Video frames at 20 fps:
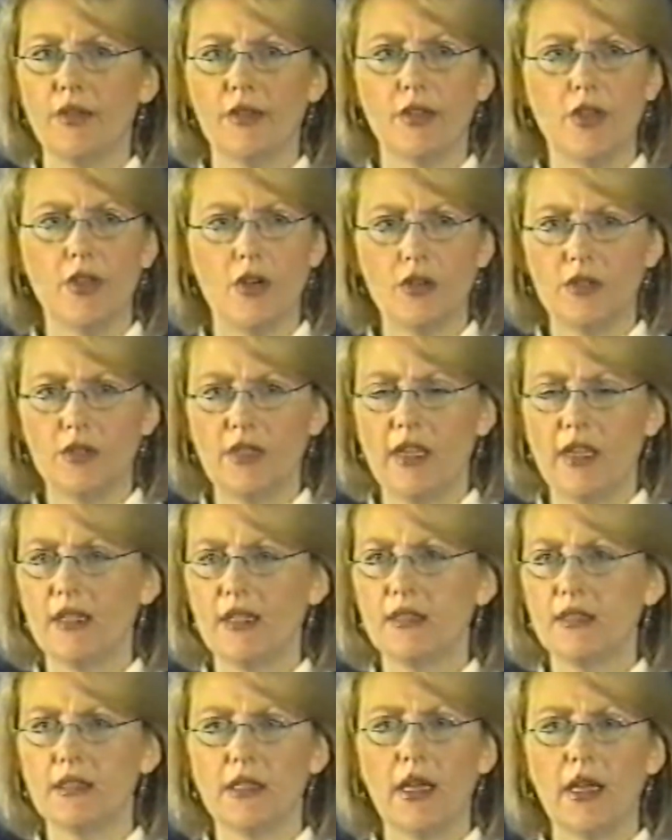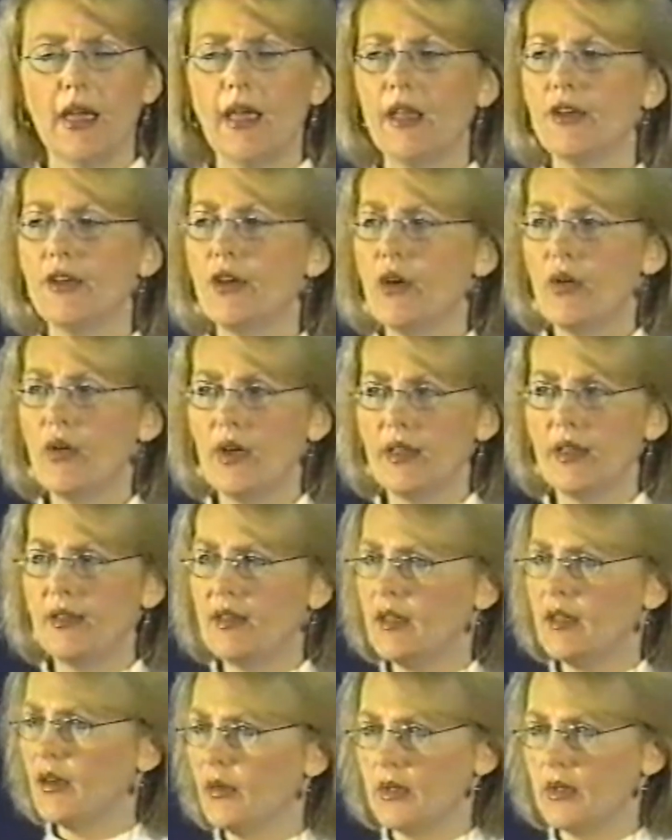goat's heads, and I had no
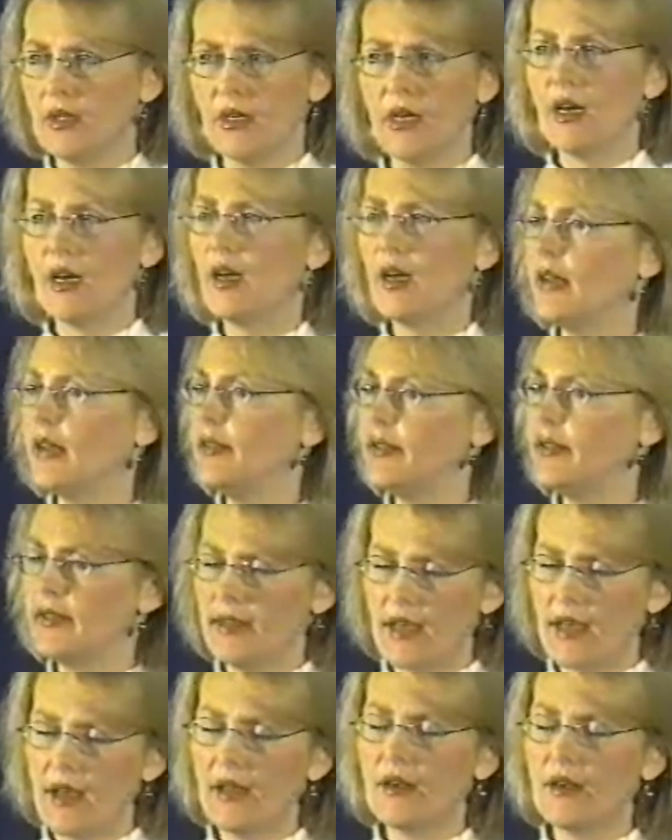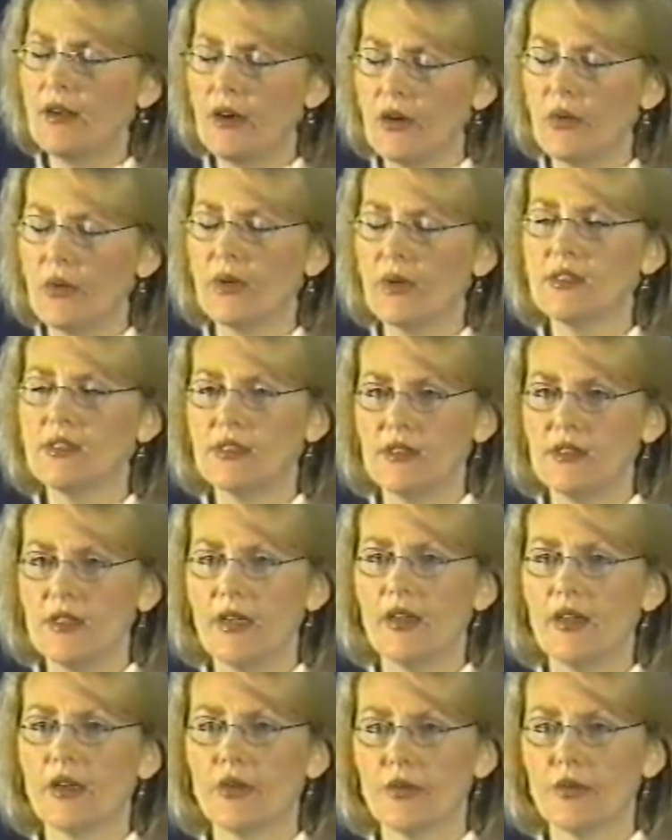idea I did not know what
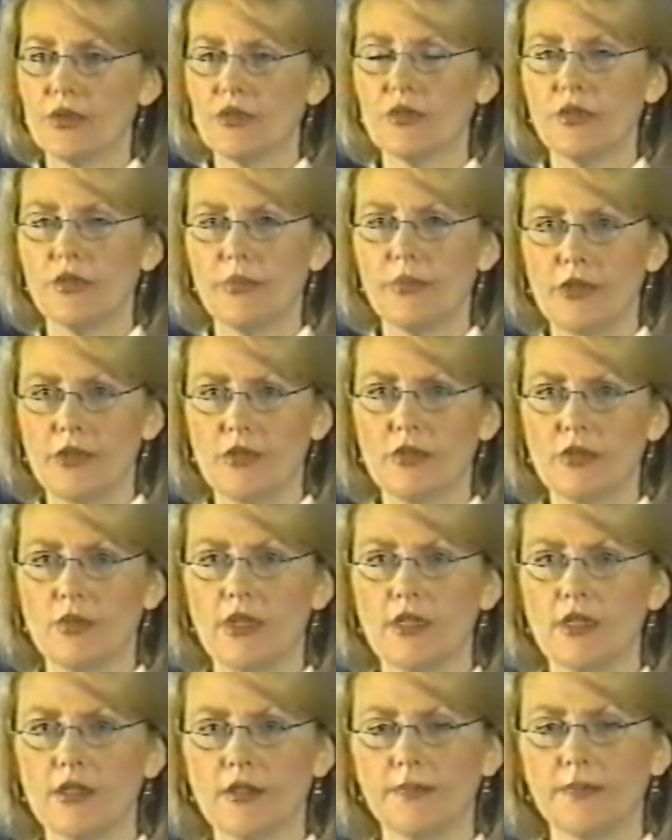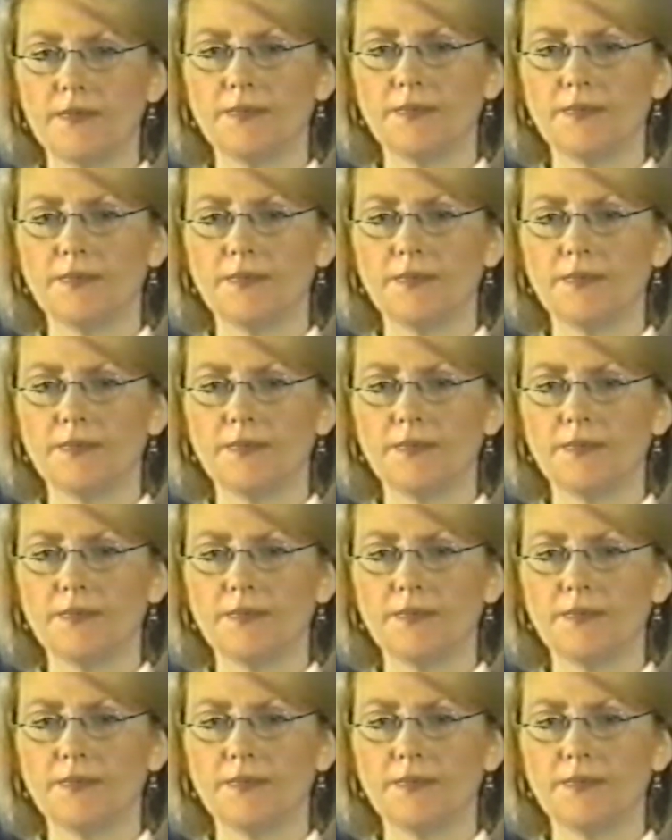satanic ritual abuse was.